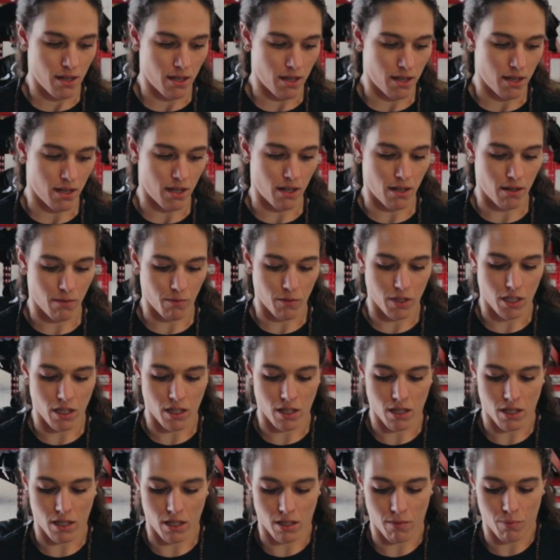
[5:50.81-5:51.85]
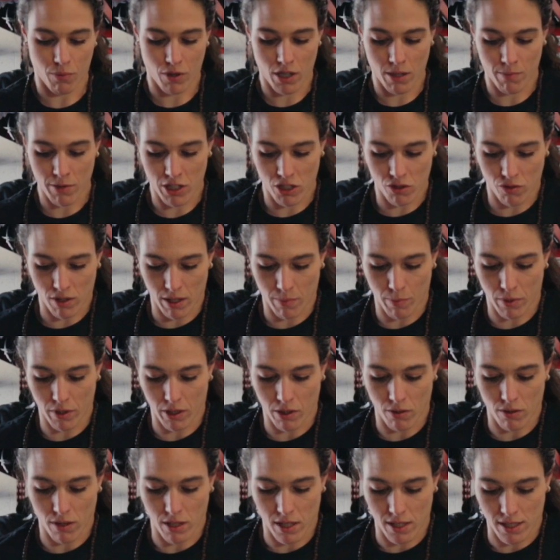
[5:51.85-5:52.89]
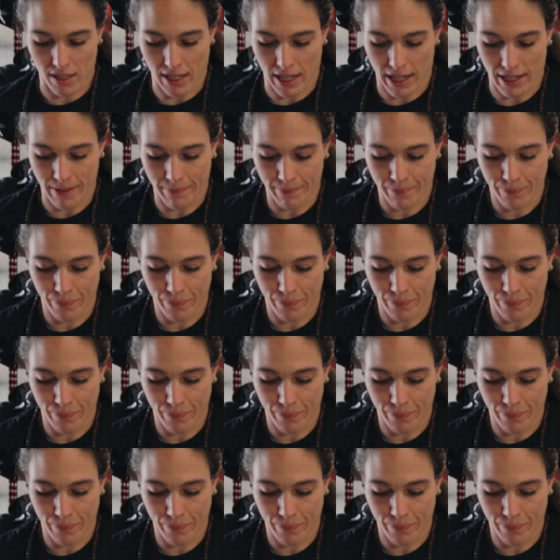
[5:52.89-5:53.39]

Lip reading: And I'm gonna cut pretty much right below the design.